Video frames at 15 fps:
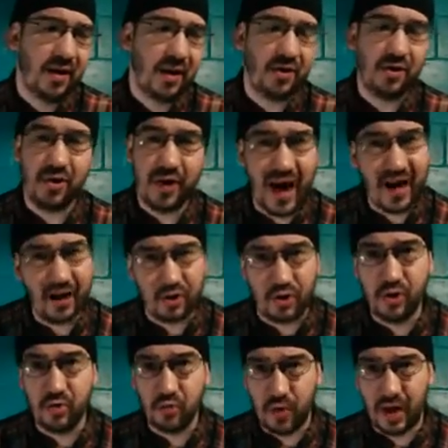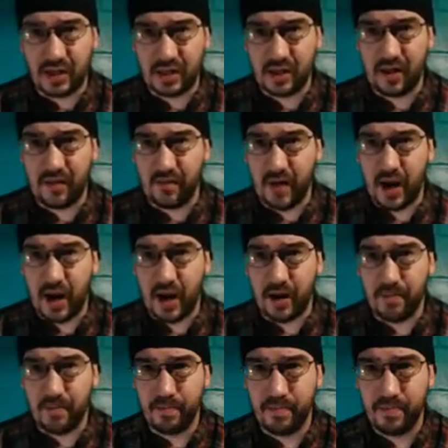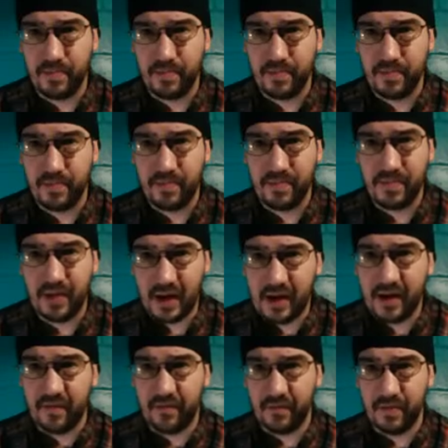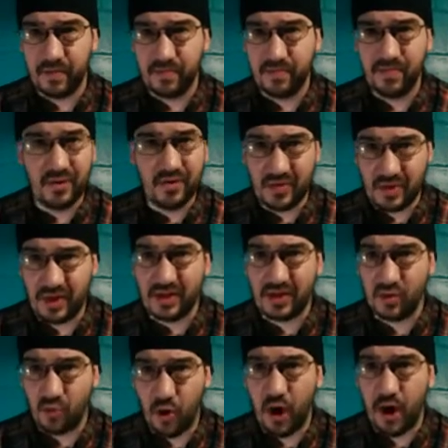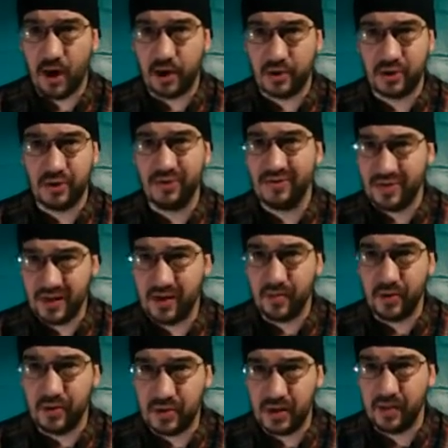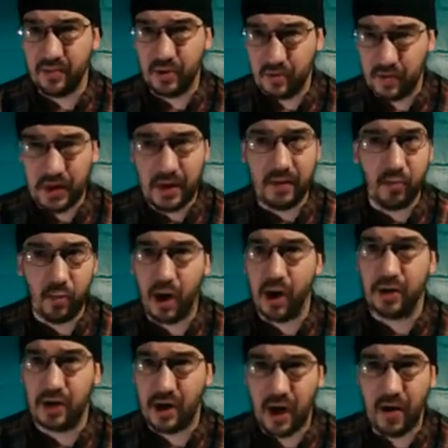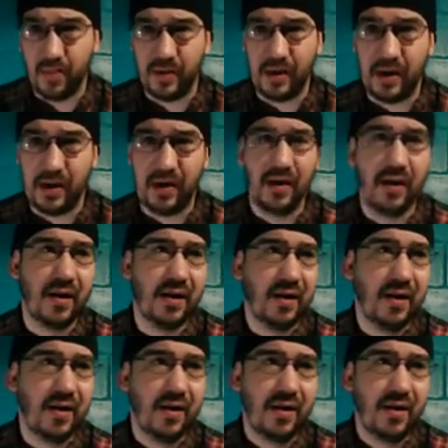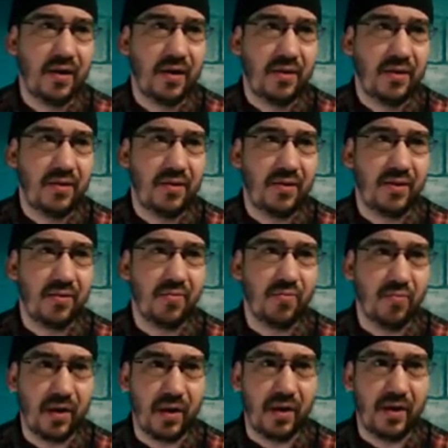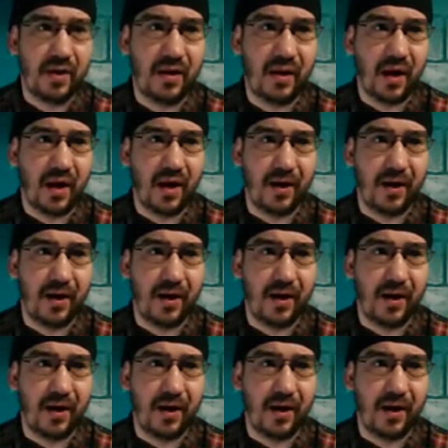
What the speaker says: And you're not a true wrestling fan. If you just watch WWE, one company, you're really...